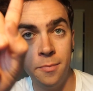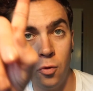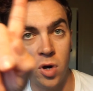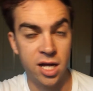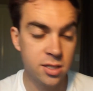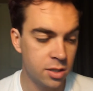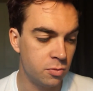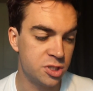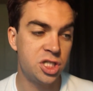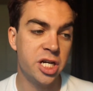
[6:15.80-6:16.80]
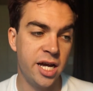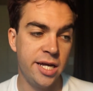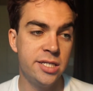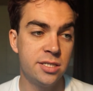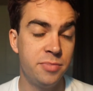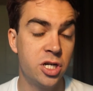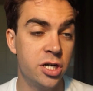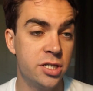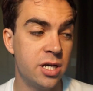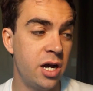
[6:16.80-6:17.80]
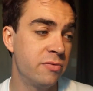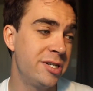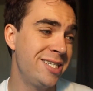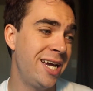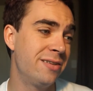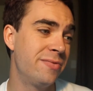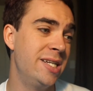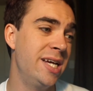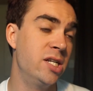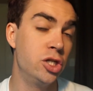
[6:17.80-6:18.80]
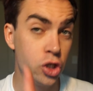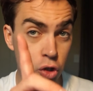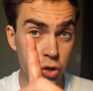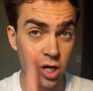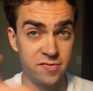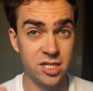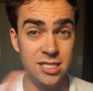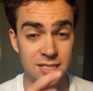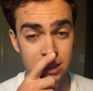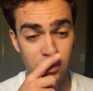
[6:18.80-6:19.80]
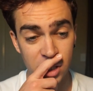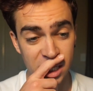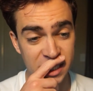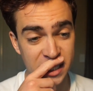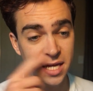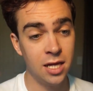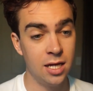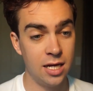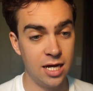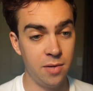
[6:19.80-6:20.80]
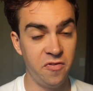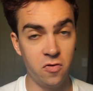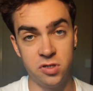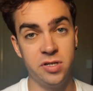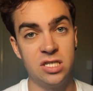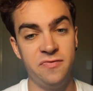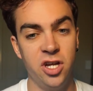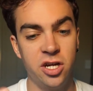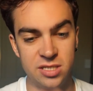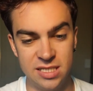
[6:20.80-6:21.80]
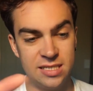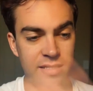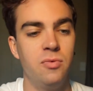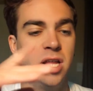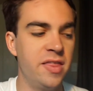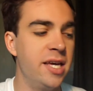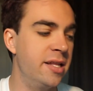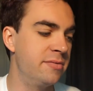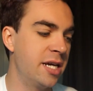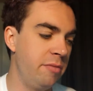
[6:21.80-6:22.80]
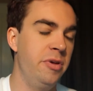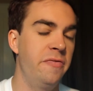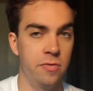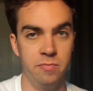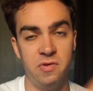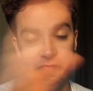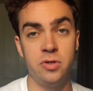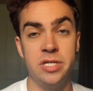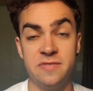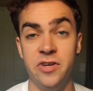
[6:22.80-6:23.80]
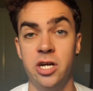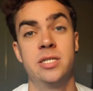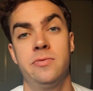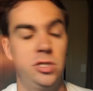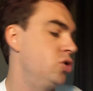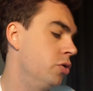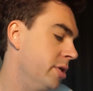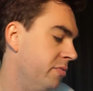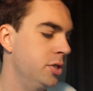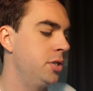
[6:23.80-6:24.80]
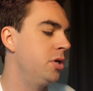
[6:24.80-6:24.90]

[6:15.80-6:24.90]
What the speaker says: Number one was changed because I originally had it written down at 2. I've changed it to 1. Before doing this video, because this is the one thing that's keeping me from doing this video, because I wasn't sure what I wanted